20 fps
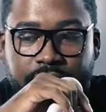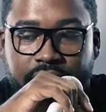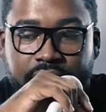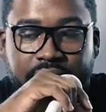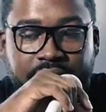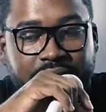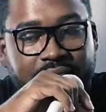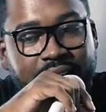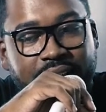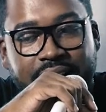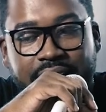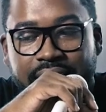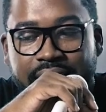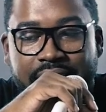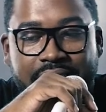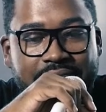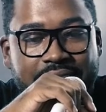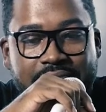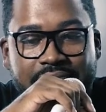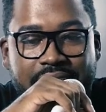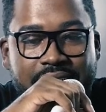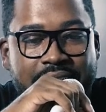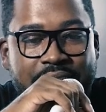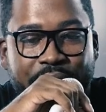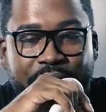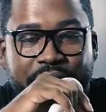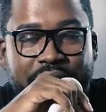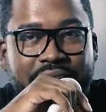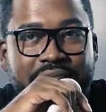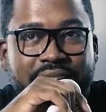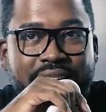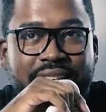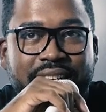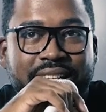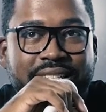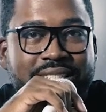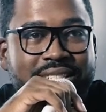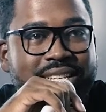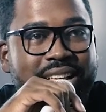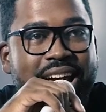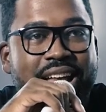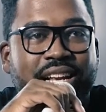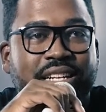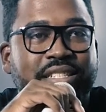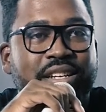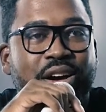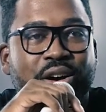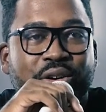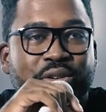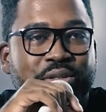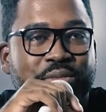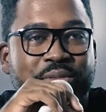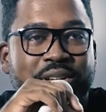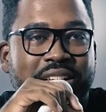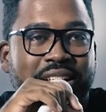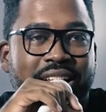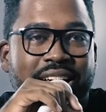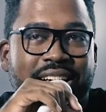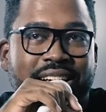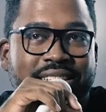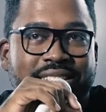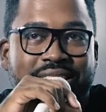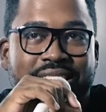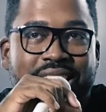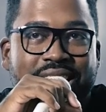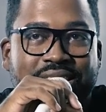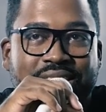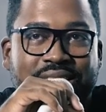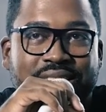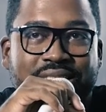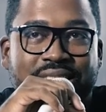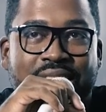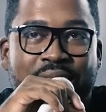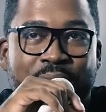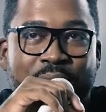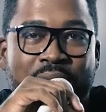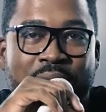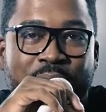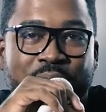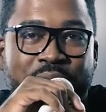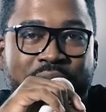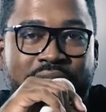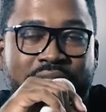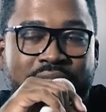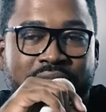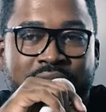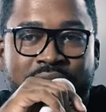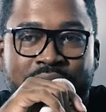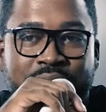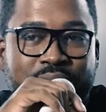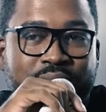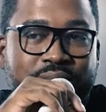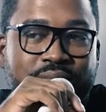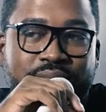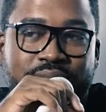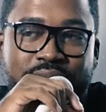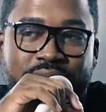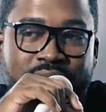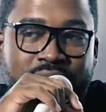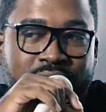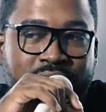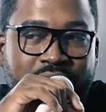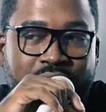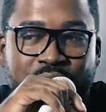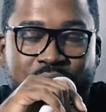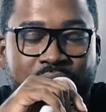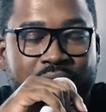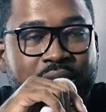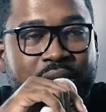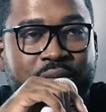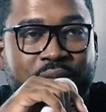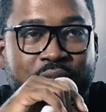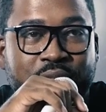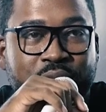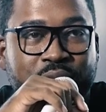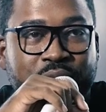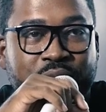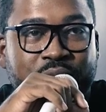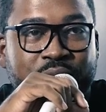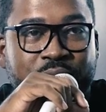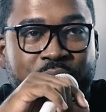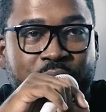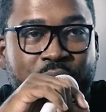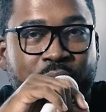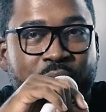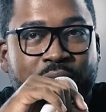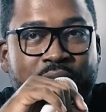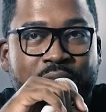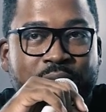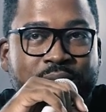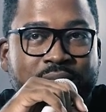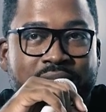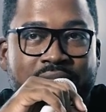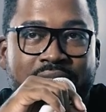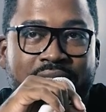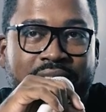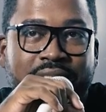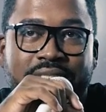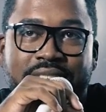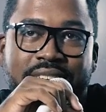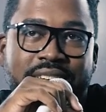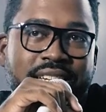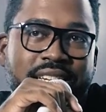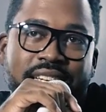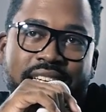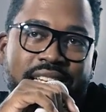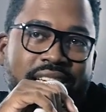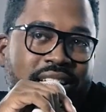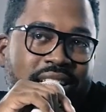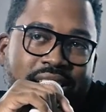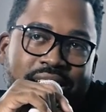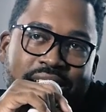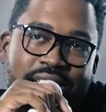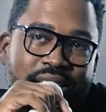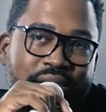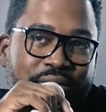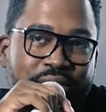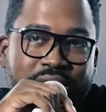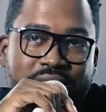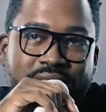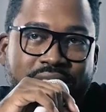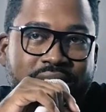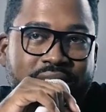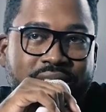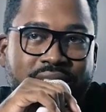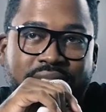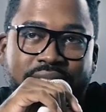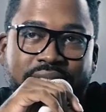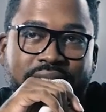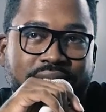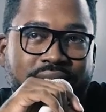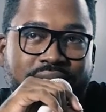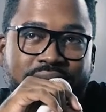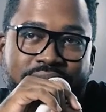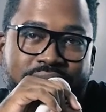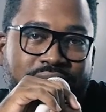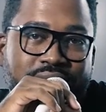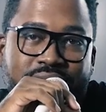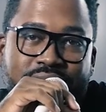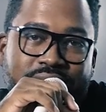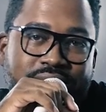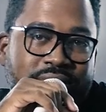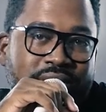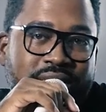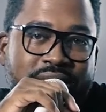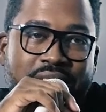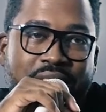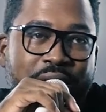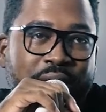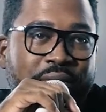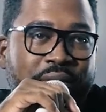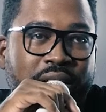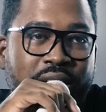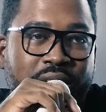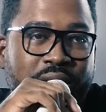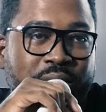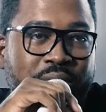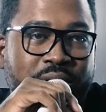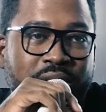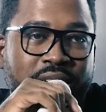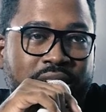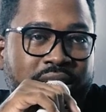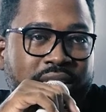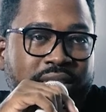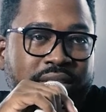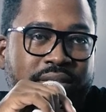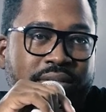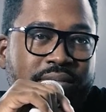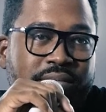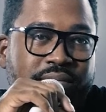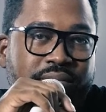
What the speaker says: Again, like, it just kind of chose me. Like I said, I picked it up to shoot interviews for a website, and the rest just kind of fell into place.